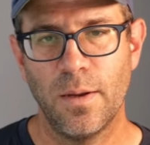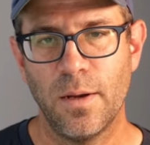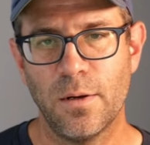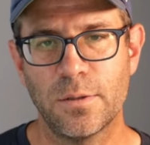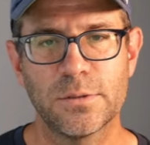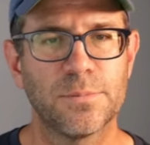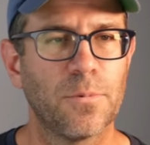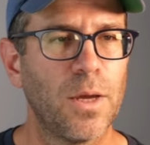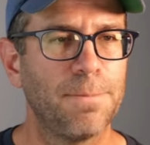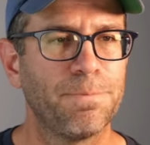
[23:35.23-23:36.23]
errors.
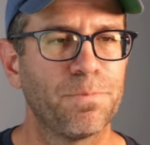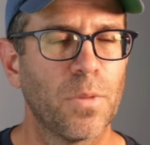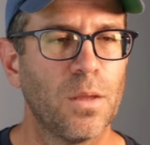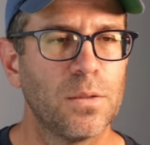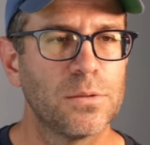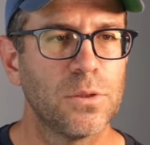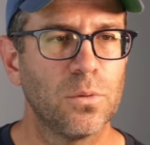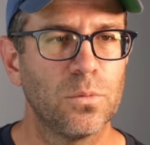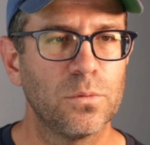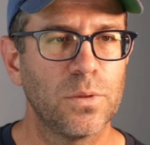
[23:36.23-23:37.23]
Okay,
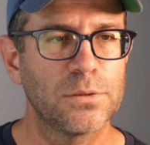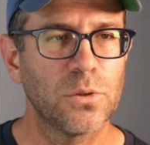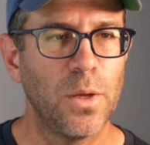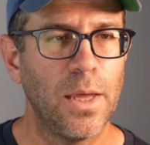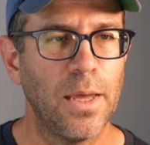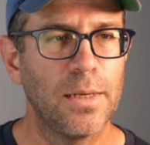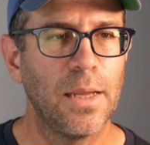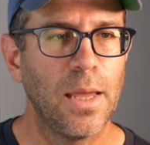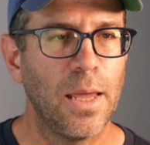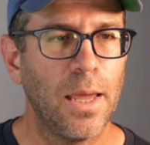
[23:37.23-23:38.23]
so let's go ahead